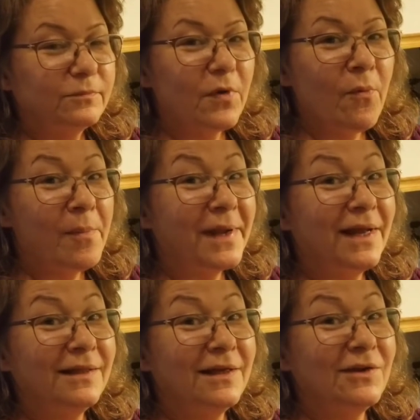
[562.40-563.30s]
Oh my
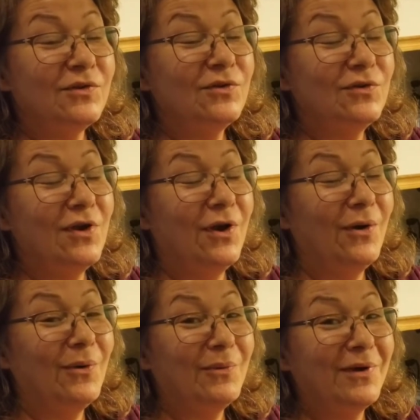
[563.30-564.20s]
God, that is
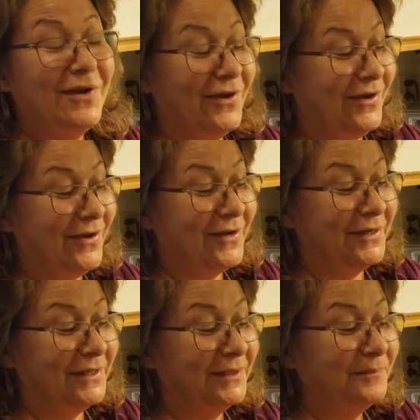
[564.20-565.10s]
so
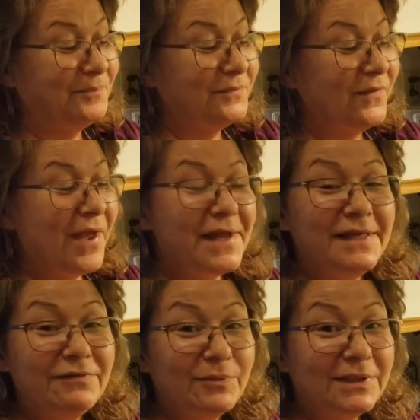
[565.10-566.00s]
good.
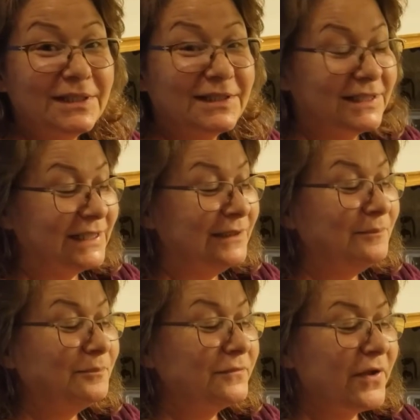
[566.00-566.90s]
Even with the
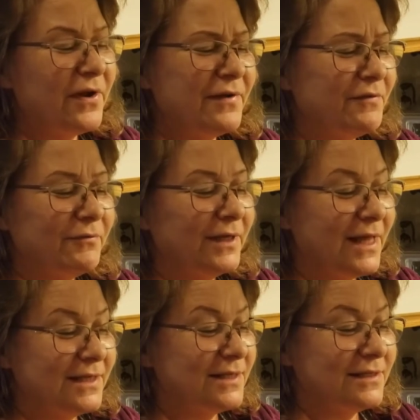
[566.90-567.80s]
skin, you don't even
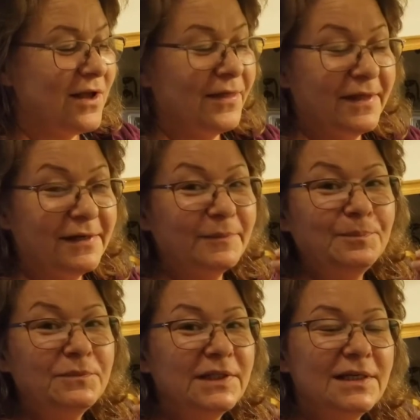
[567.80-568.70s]
realize it's on there.
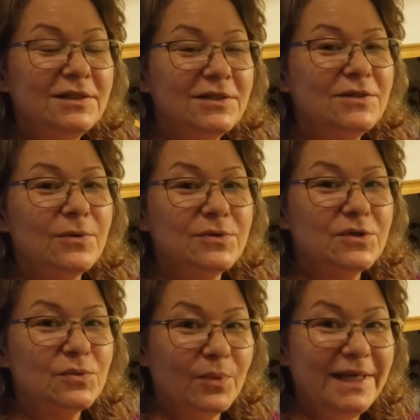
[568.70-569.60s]
It's just so
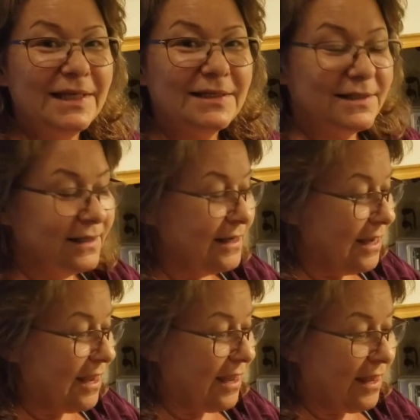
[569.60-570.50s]
sweet.
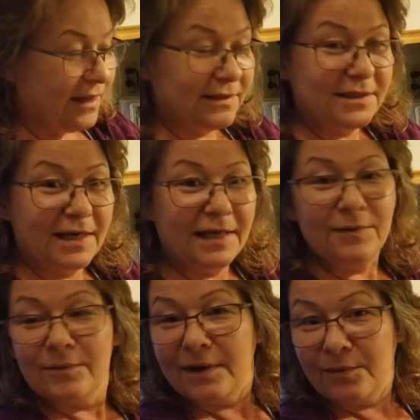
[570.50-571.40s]
And
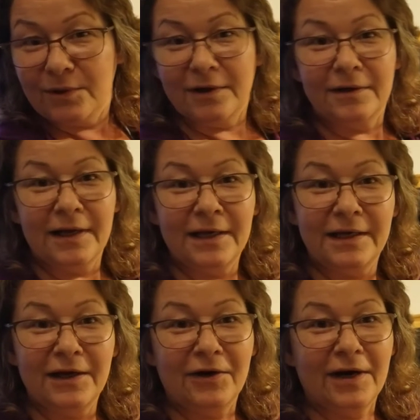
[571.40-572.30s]
tonight, while we're
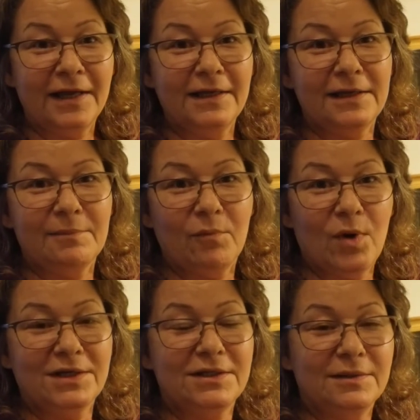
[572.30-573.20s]
ending our night and
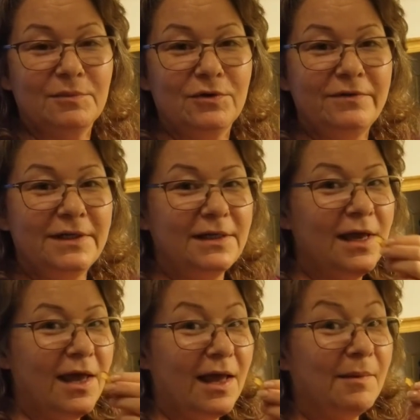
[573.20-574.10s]
watching a movie,
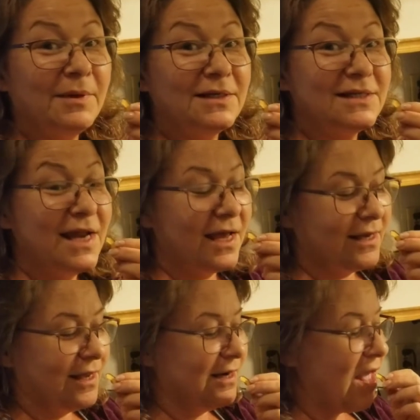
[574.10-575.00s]
I'm gonna snack
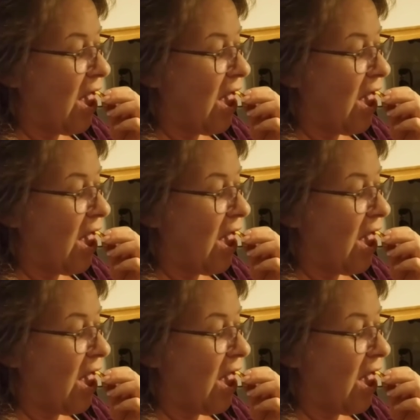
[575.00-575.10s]
on